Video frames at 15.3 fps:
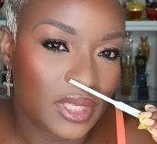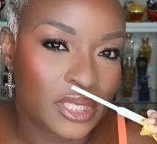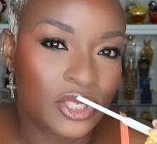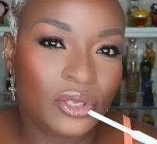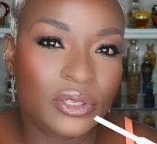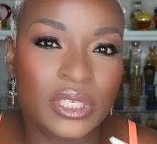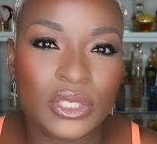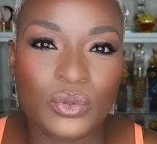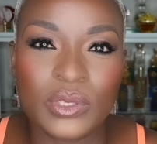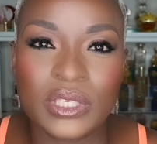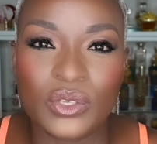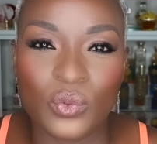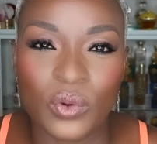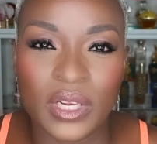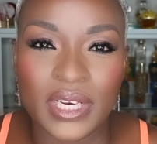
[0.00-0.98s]
So this
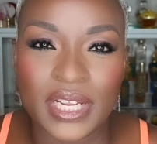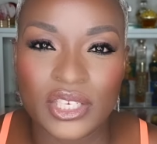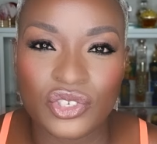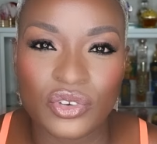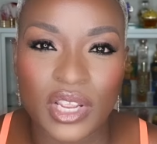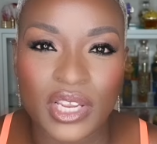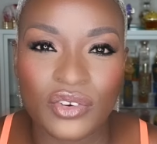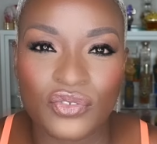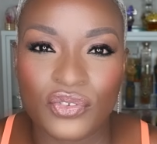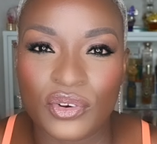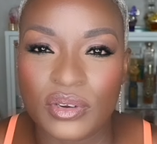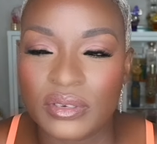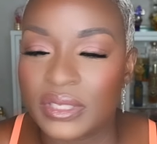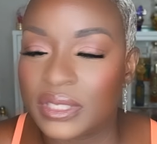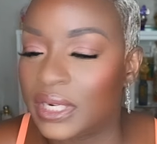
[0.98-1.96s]
was the one I tried
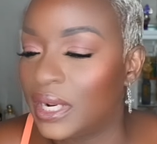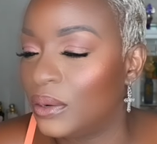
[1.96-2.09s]
first and